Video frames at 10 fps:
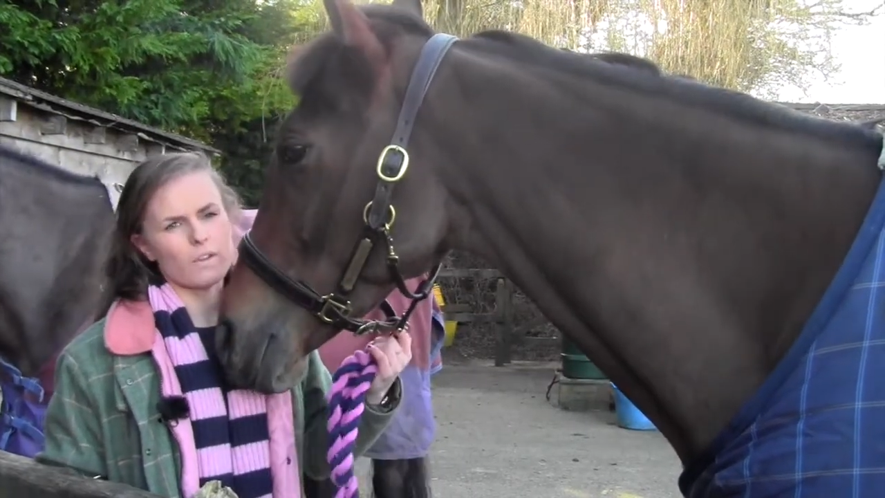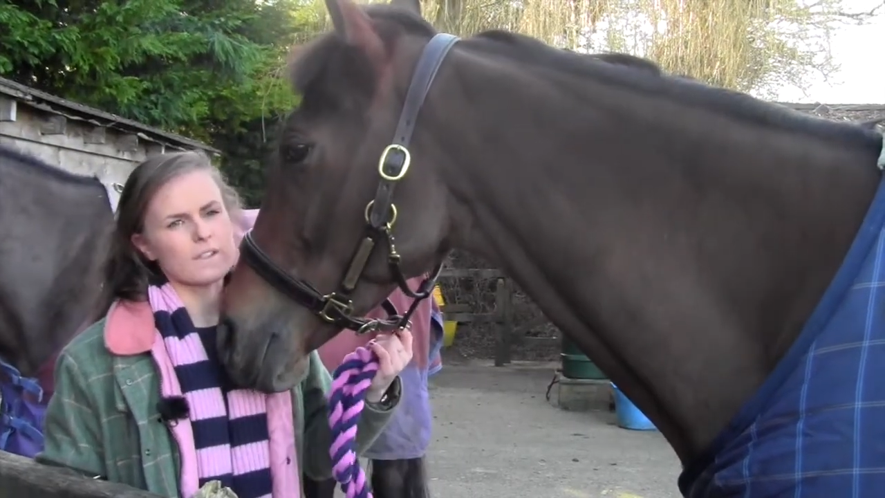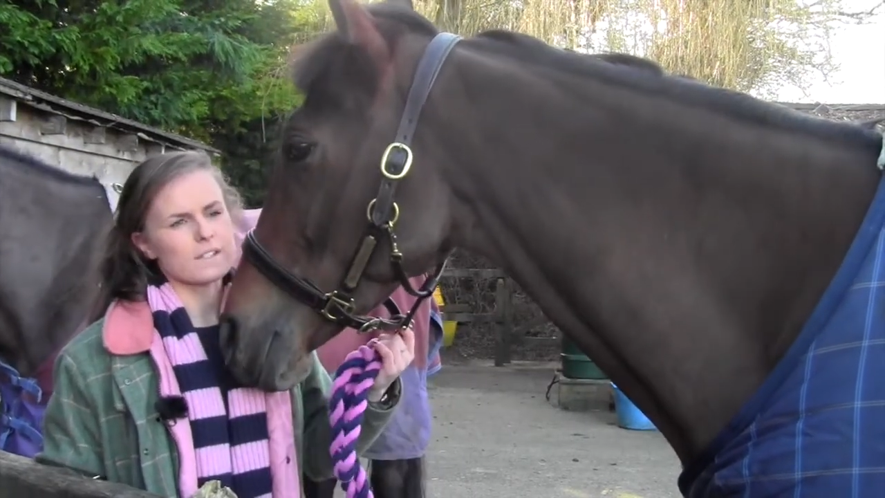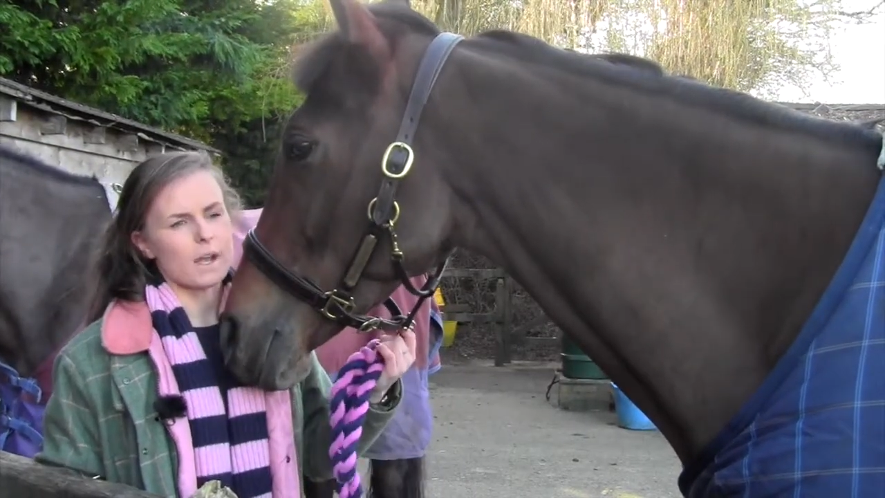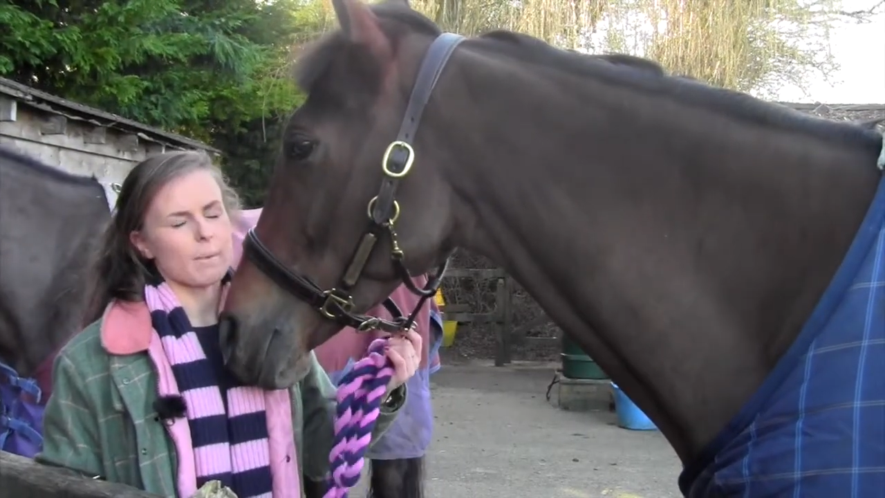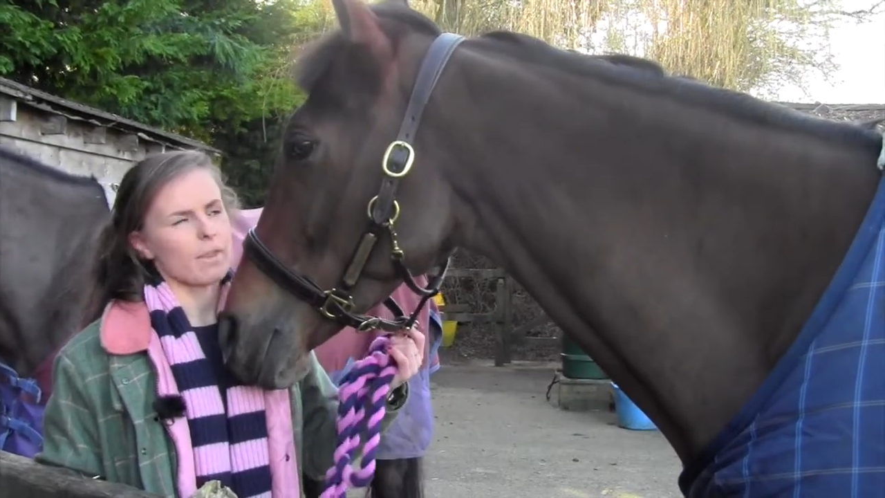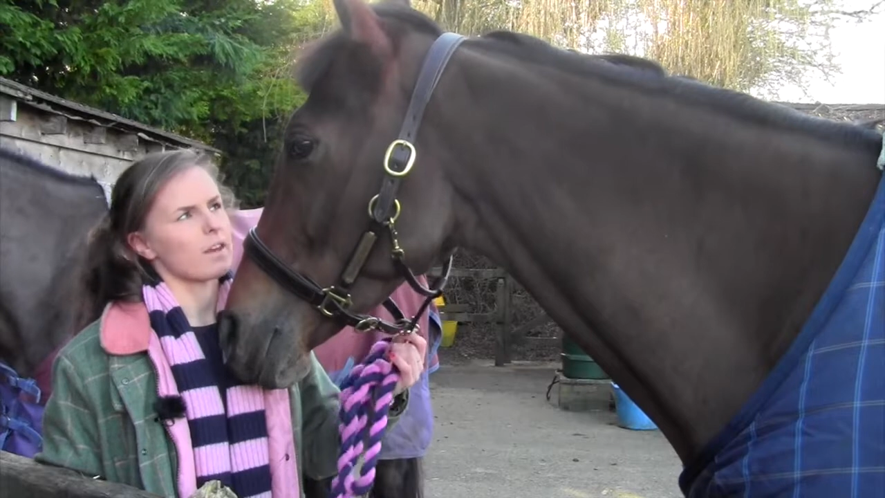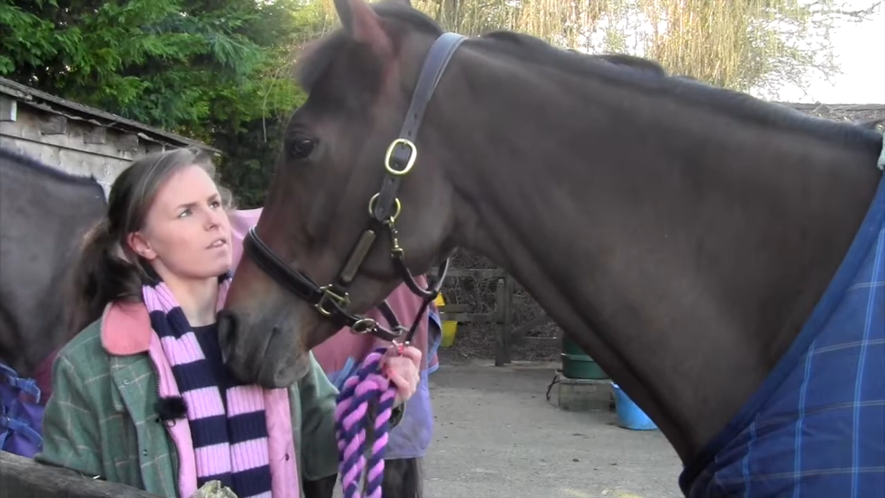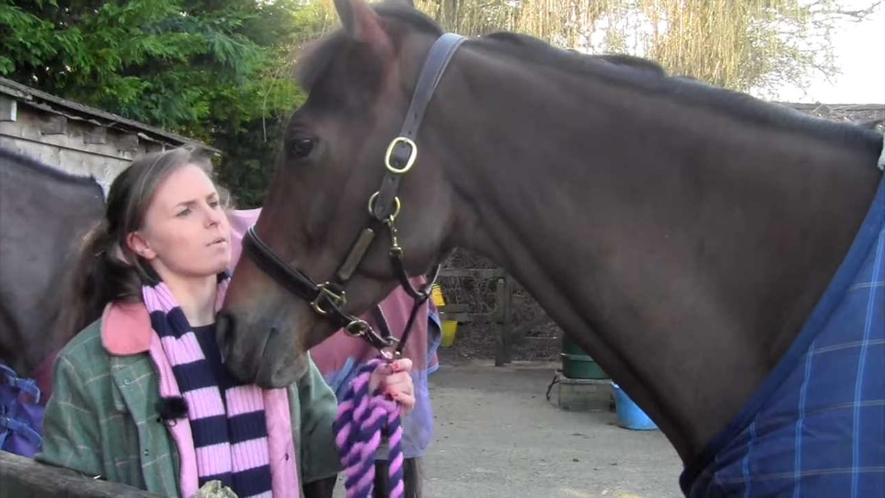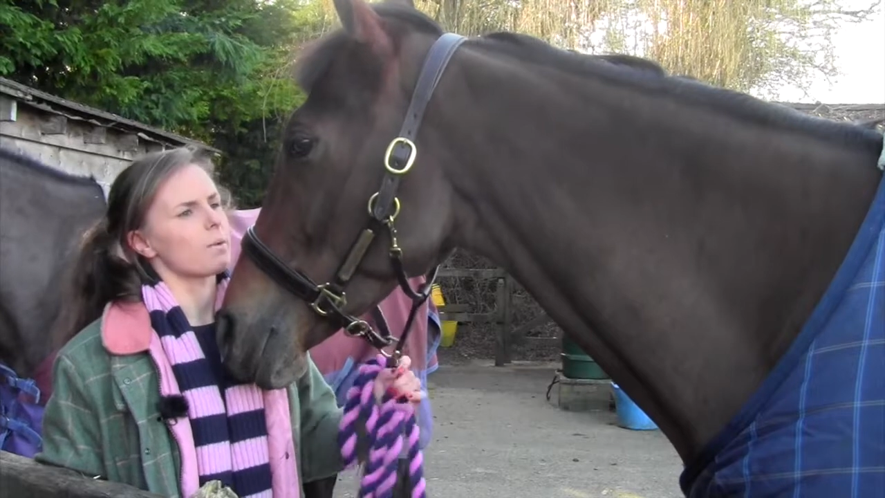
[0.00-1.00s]
in the summer
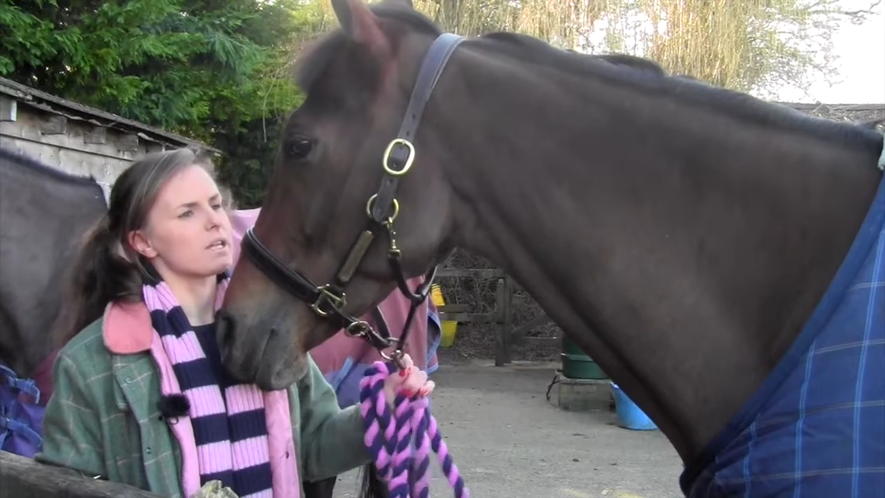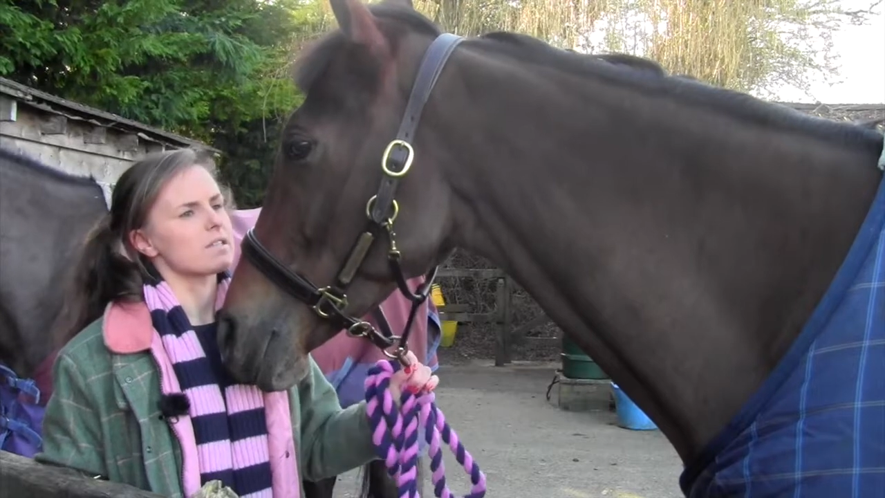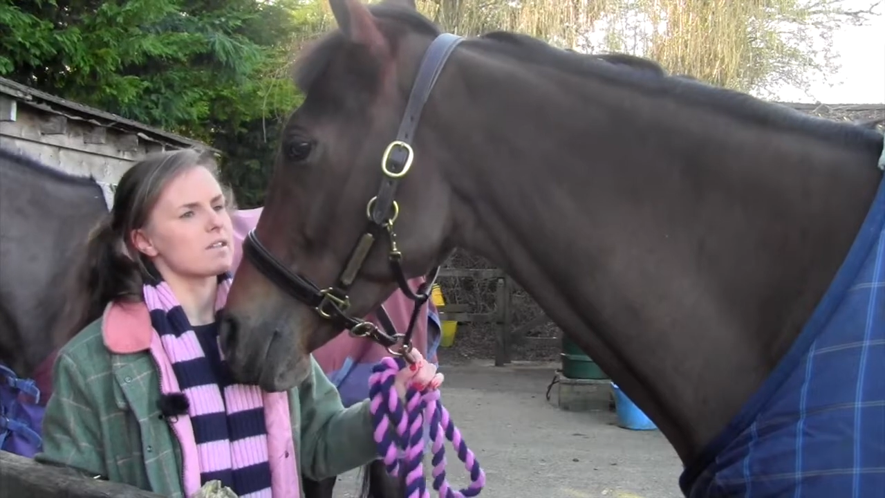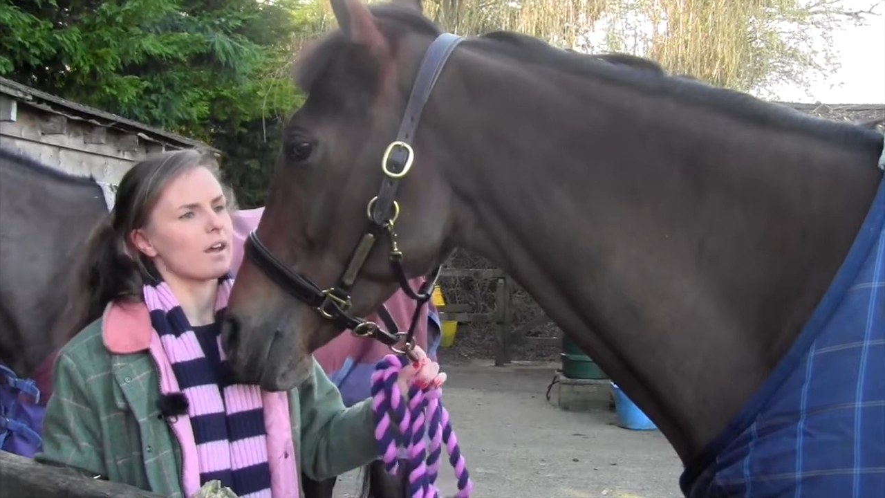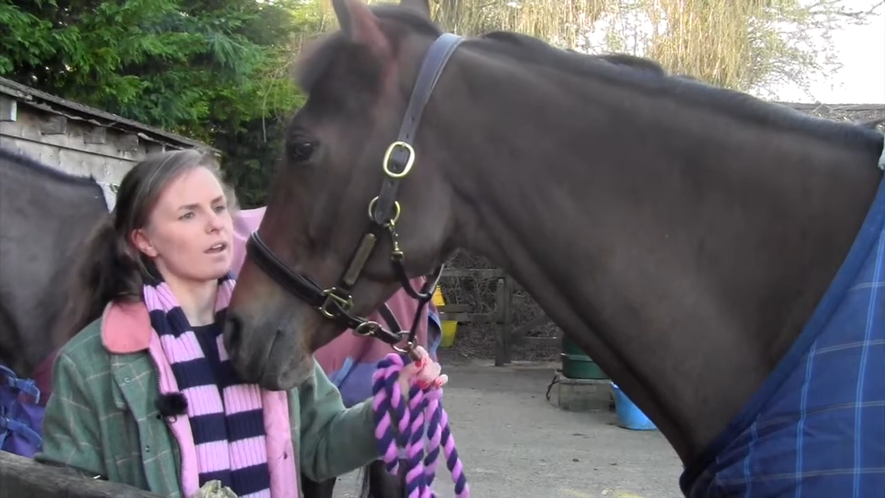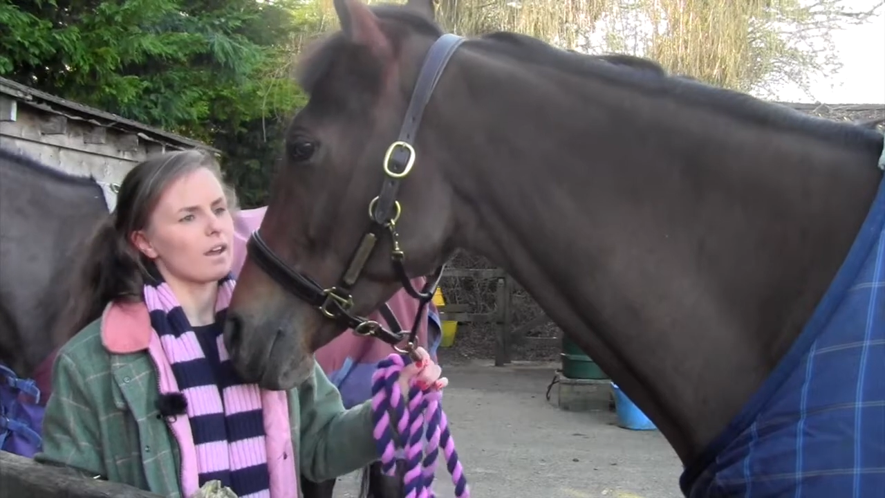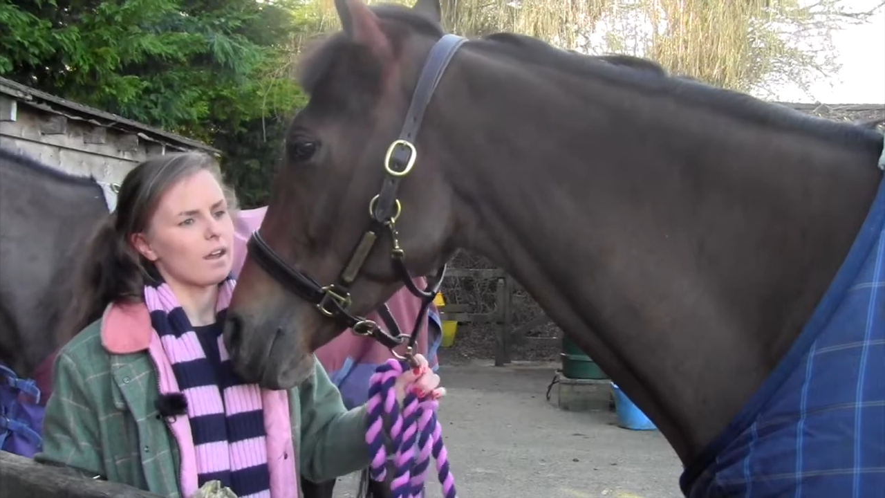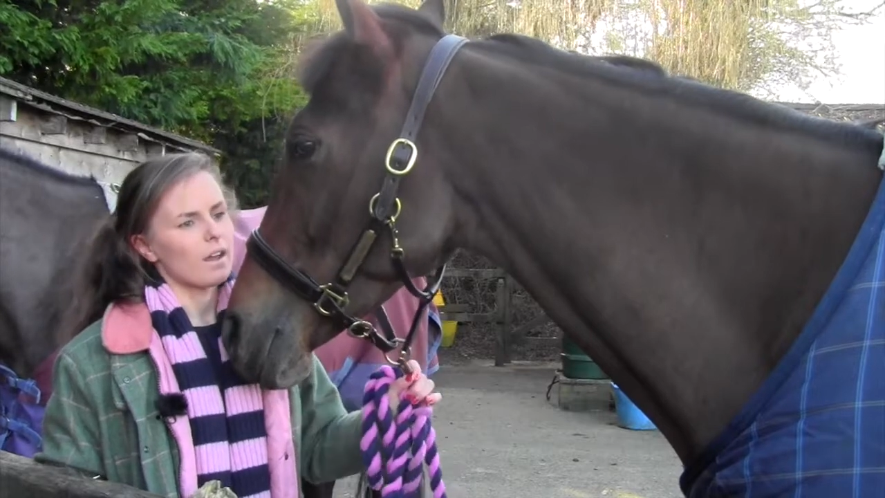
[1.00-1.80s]
than in the winter.